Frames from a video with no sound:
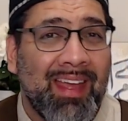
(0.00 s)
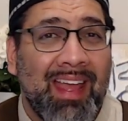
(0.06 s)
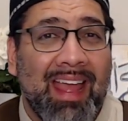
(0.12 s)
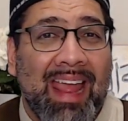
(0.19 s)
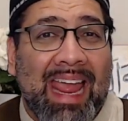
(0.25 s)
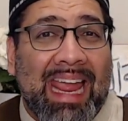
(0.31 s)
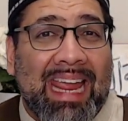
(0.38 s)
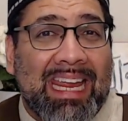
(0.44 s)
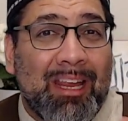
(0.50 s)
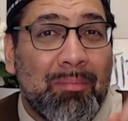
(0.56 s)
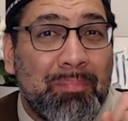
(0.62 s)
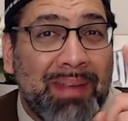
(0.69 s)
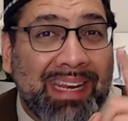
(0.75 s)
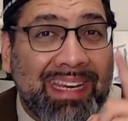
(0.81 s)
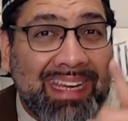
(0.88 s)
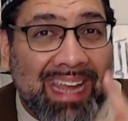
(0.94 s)
He
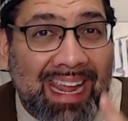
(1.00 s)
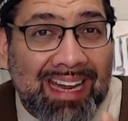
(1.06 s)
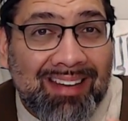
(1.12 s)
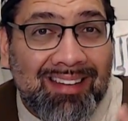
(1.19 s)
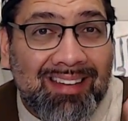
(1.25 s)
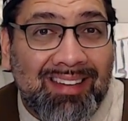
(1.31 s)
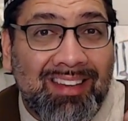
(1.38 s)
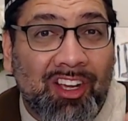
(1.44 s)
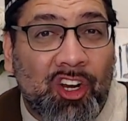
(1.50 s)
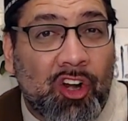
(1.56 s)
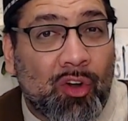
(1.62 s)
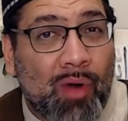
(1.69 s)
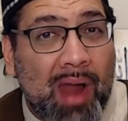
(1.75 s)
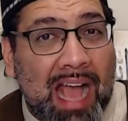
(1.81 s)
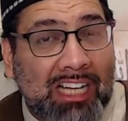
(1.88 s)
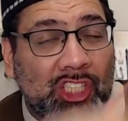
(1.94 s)
begins the
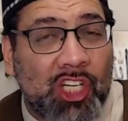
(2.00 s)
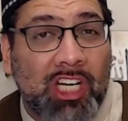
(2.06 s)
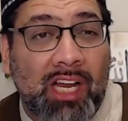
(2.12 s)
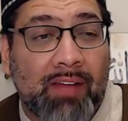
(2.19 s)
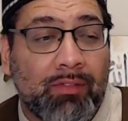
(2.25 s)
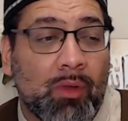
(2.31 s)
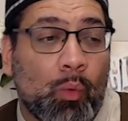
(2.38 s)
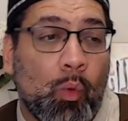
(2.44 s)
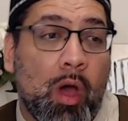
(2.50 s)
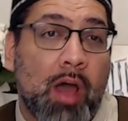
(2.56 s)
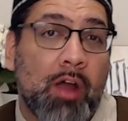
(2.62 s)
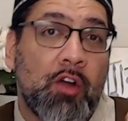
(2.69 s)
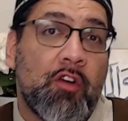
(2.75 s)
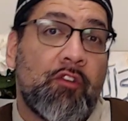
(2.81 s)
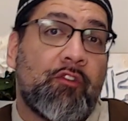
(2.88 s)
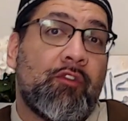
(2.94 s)
crashing of the water
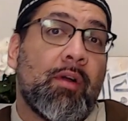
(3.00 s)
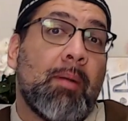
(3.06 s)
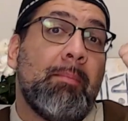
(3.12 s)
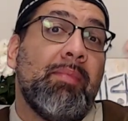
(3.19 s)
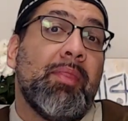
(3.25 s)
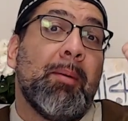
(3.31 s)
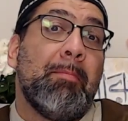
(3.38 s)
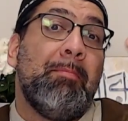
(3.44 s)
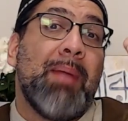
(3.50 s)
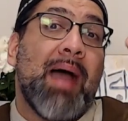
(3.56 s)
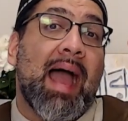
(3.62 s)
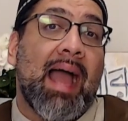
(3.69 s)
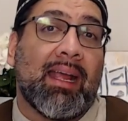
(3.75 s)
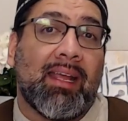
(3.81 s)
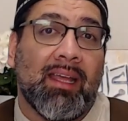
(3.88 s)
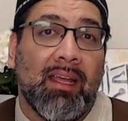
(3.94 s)
from the
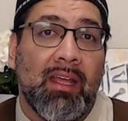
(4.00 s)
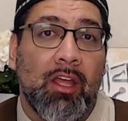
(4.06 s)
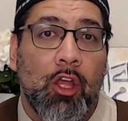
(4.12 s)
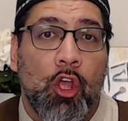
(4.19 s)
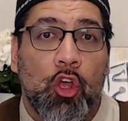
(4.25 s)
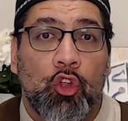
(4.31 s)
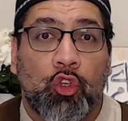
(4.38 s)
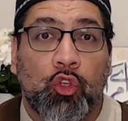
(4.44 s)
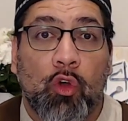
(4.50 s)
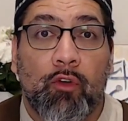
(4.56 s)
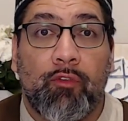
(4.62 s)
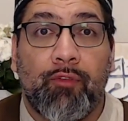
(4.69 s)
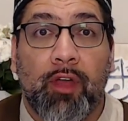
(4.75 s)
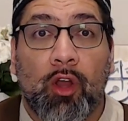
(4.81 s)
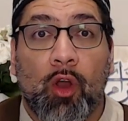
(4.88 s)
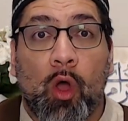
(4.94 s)
back. So
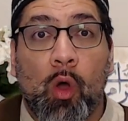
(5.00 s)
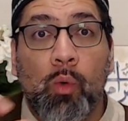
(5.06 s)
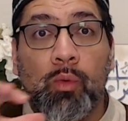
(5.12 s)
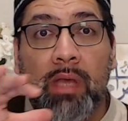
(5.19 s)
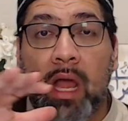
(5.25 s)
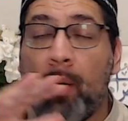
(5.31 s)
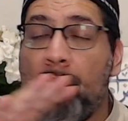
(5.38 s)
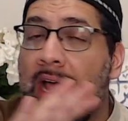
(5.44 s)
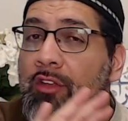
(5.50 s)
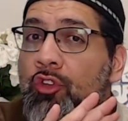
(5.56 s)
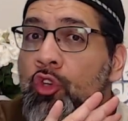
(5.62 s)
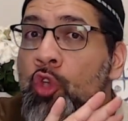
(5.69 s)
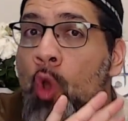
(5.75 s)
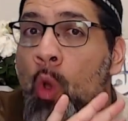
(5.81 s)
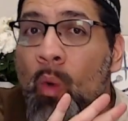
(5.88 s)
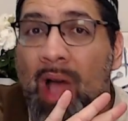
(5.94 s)
Fir'aun now has
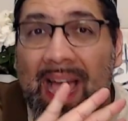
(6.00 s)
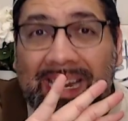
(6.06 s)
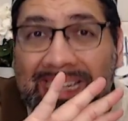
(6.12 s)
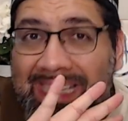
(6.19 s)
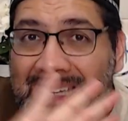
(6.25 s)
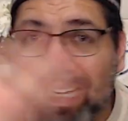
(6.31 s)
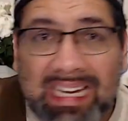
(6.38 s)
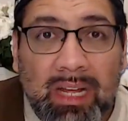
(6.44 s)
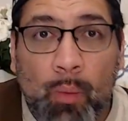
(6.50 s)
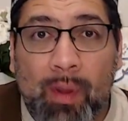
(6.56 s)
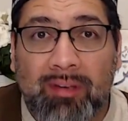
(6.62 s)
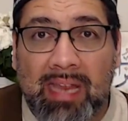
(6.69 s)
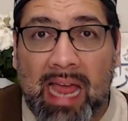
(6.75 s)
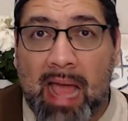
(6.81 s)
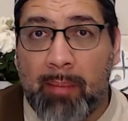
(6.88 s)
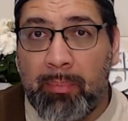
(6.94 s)
no idea what's
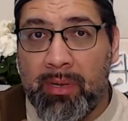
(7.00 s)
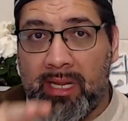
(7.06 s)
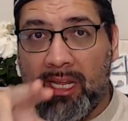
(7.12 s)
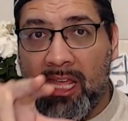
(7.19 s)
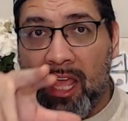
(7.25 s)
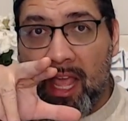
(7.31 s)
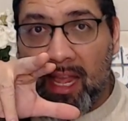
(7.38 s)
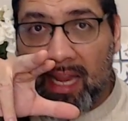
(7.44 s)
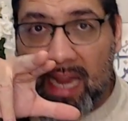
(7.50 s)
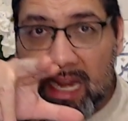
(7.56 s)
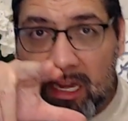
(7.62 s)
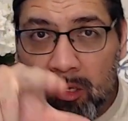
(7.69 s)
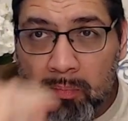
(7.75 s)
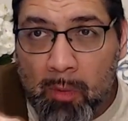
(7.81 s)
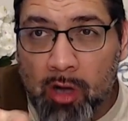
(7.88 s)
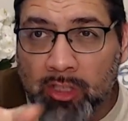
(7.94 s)
happening. He's
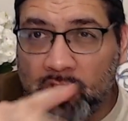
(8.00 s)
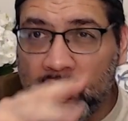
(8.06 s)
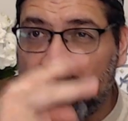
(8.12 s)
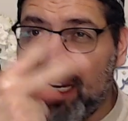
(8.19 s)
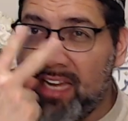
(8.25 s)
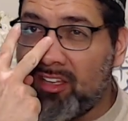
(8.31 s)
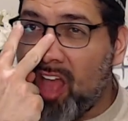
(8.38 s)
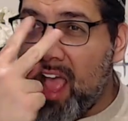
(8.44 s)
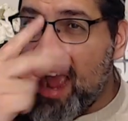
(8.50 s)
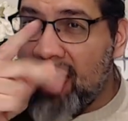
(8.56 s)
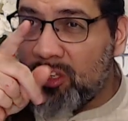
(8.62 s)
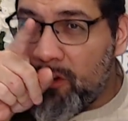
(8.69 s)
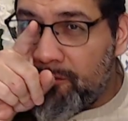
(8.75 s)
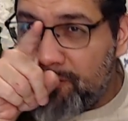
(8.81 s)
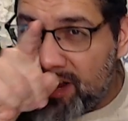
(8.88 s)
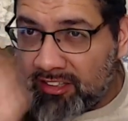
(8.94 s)
marching. His eyes are
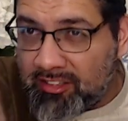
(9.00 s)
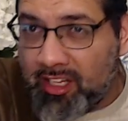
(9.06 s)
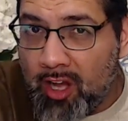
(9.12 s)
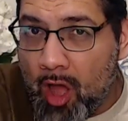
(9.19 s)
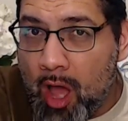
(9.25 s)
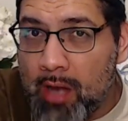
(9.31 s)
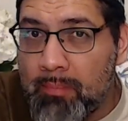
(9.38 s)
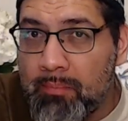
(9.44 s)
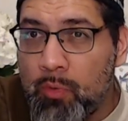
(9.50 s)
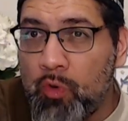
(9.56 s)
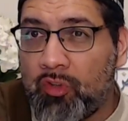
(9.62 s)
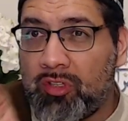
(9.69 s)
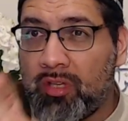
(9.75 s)
fixated on Musa.